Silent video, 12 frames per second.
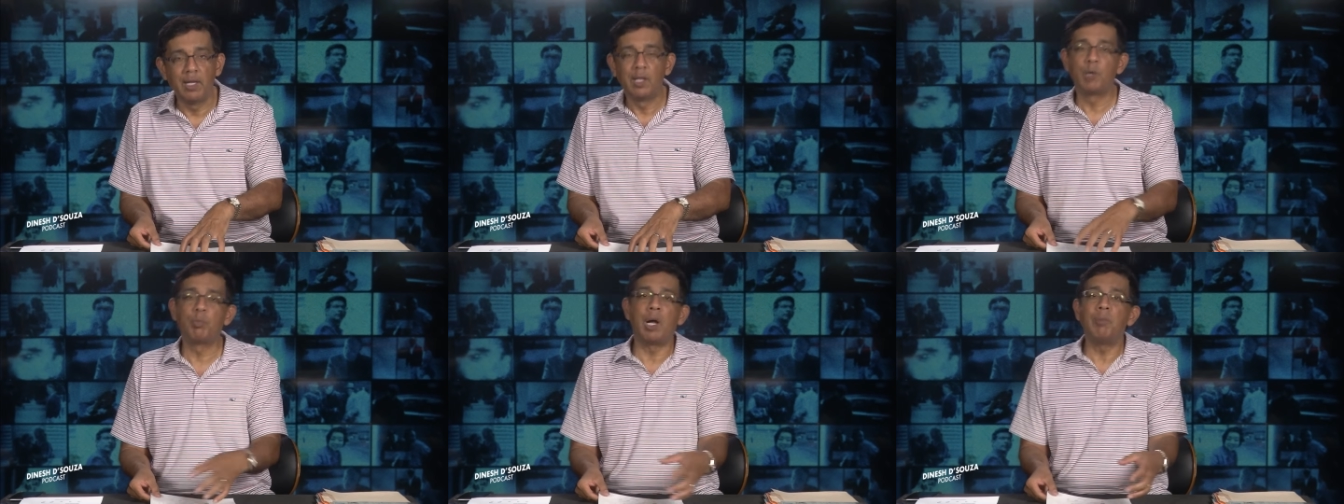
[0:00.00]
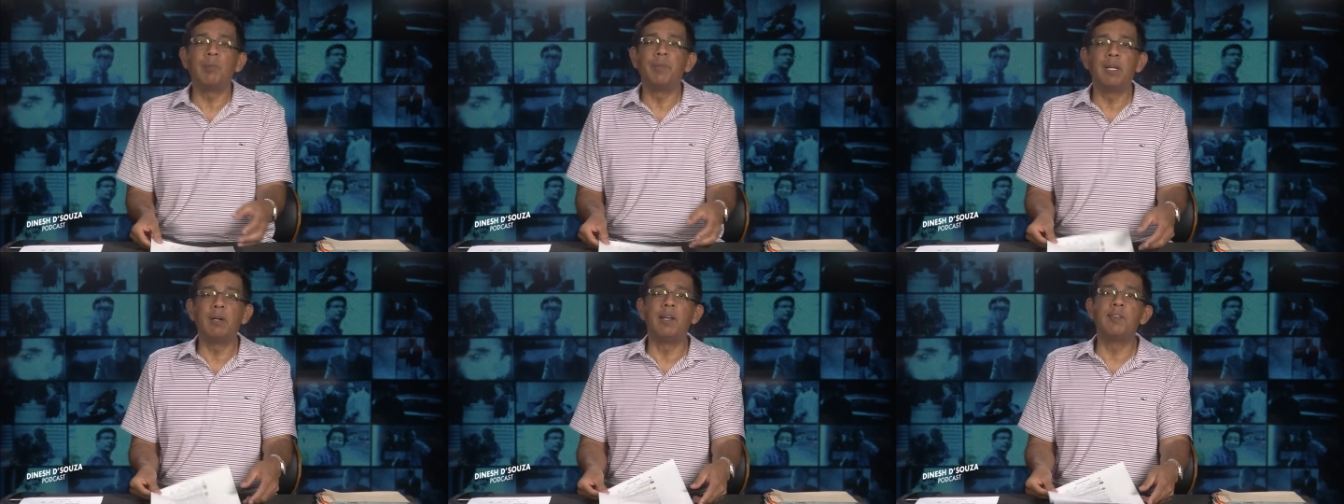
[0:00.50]
The problem
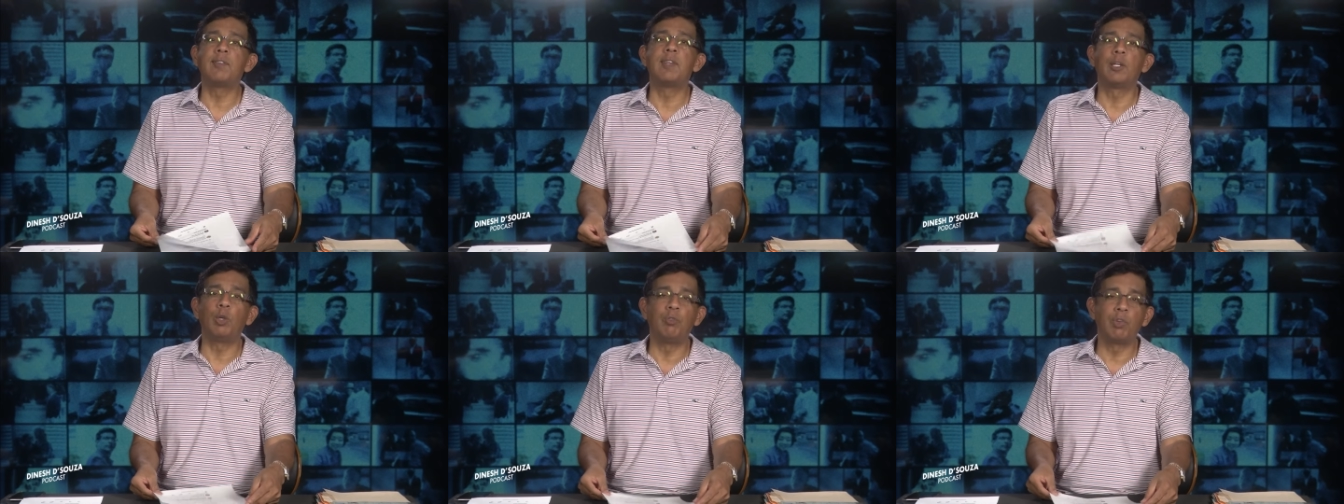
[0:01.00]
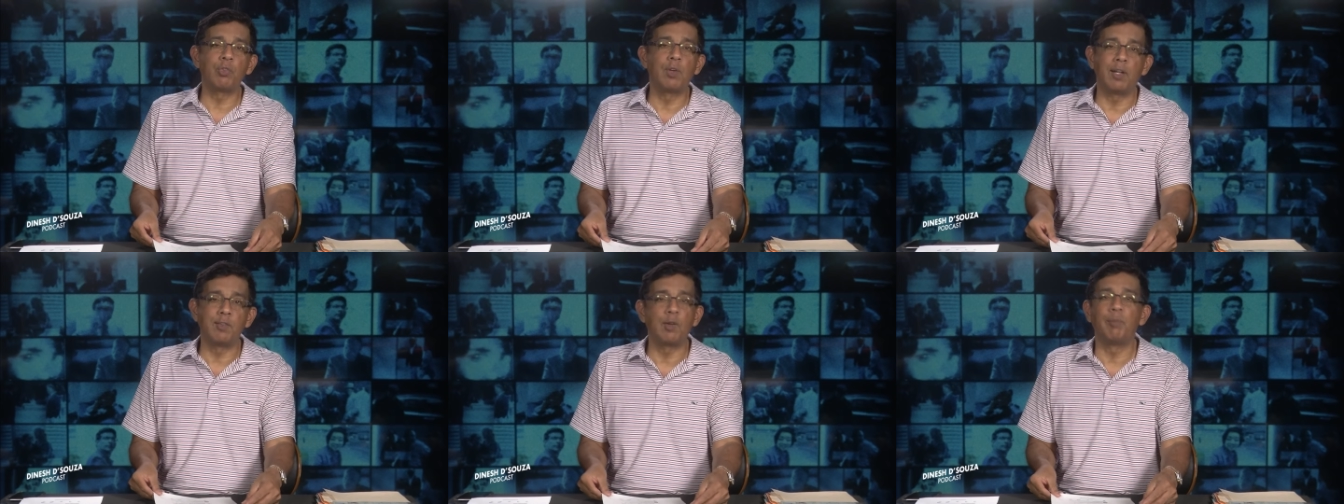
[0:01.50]
here isn't that you've just
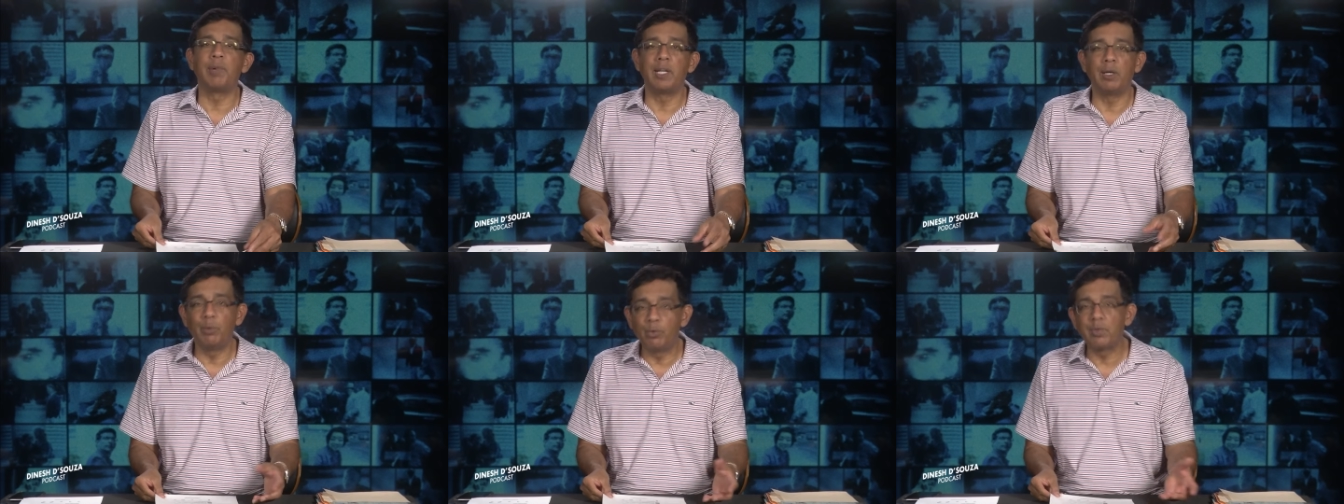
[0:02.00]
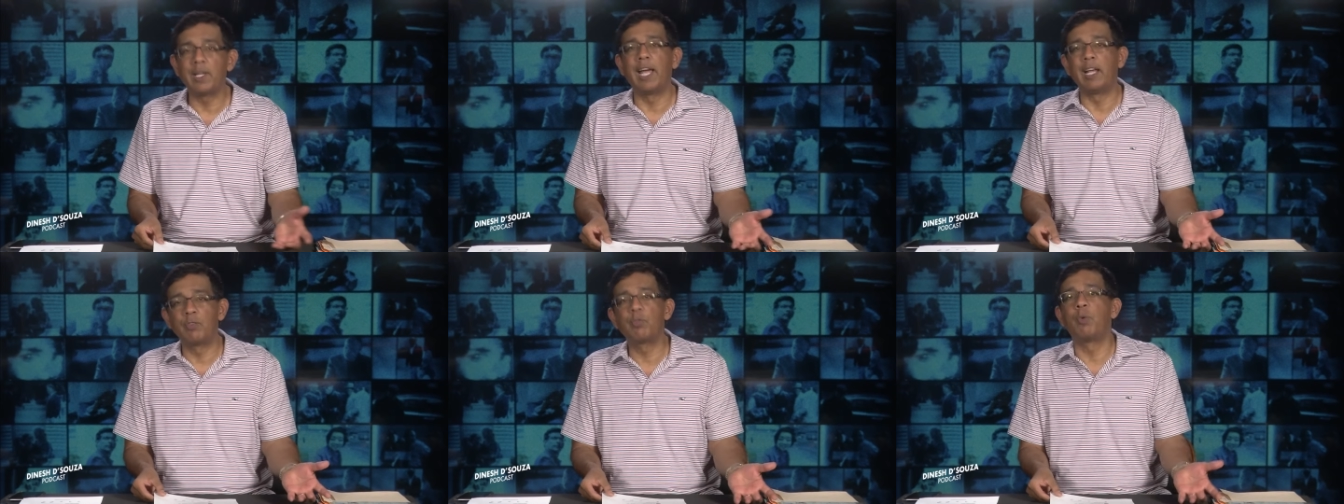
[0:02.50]
got somebody who's
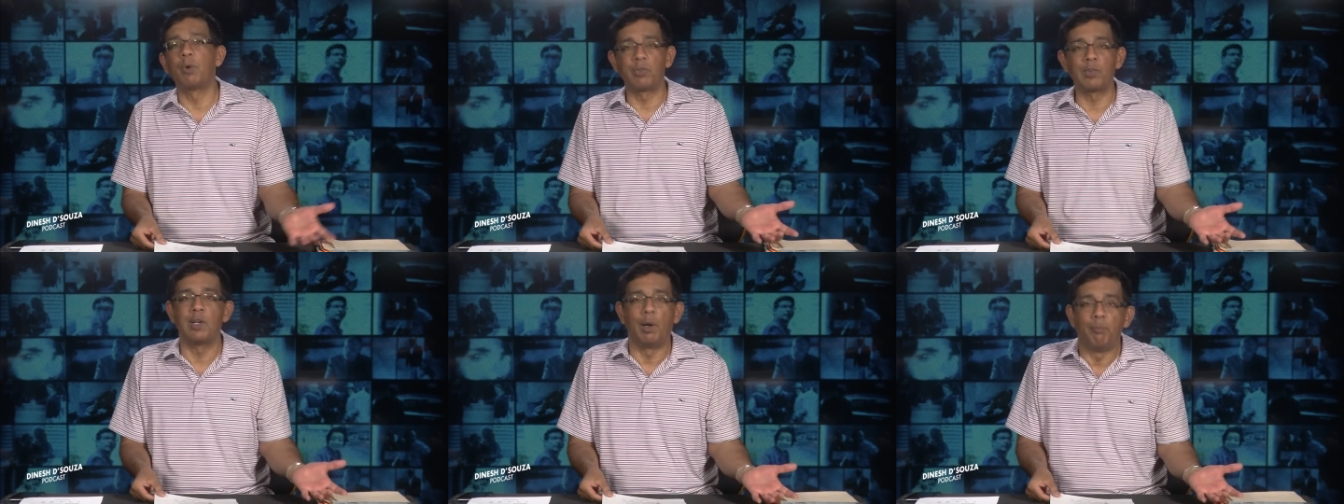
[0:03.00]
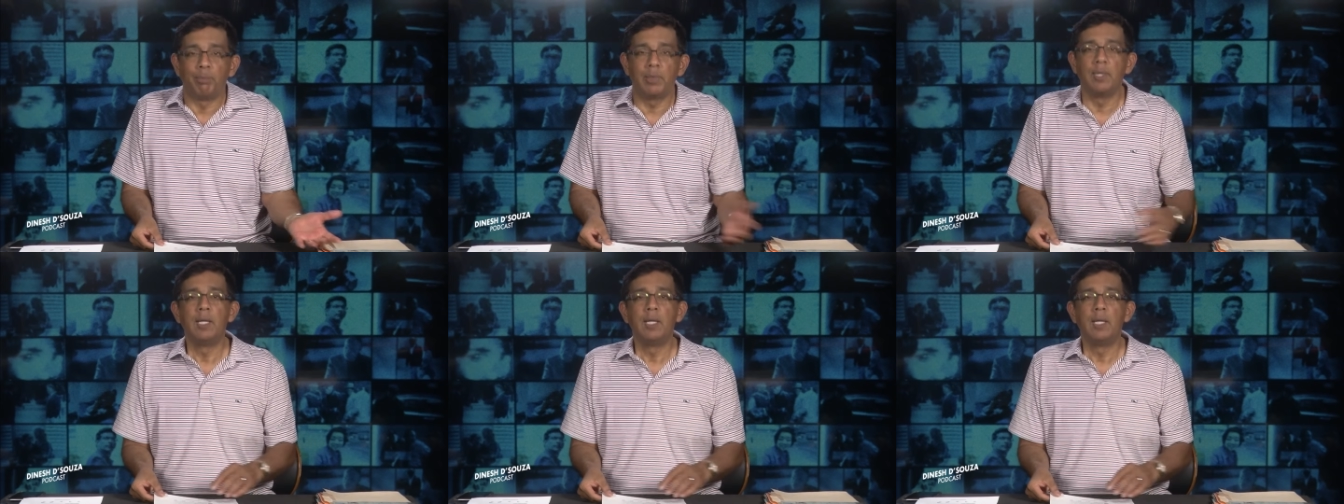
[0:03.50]
like Forrest Gump.